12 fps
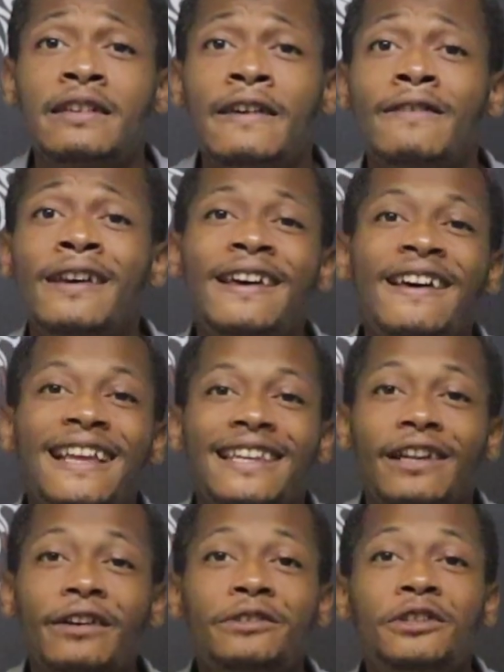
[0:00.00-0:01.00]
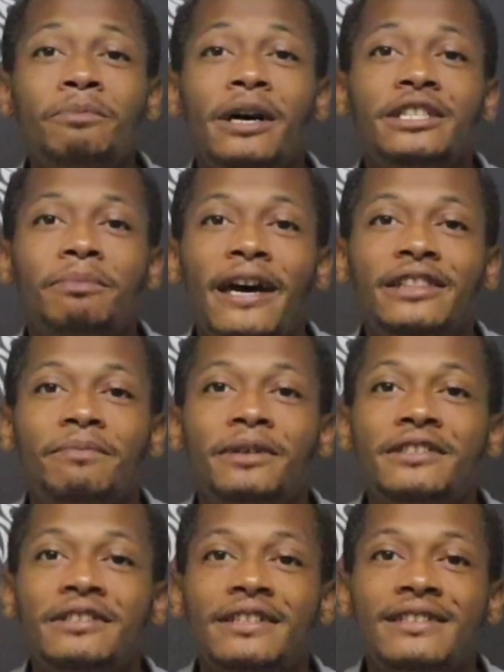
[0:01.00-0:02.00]
I've learned too much about the
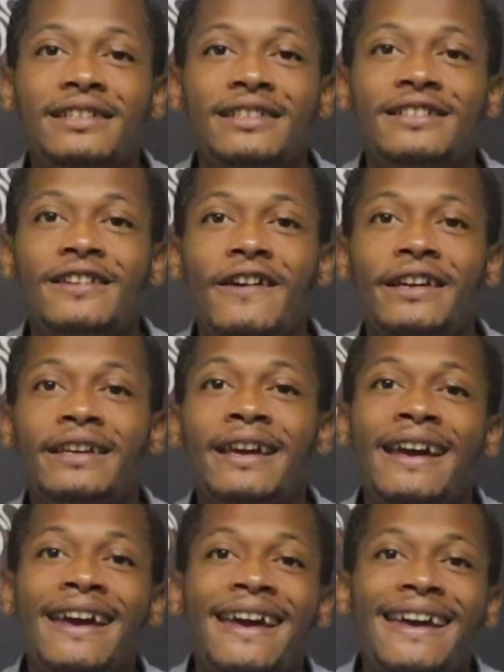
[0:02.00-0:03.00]
business and started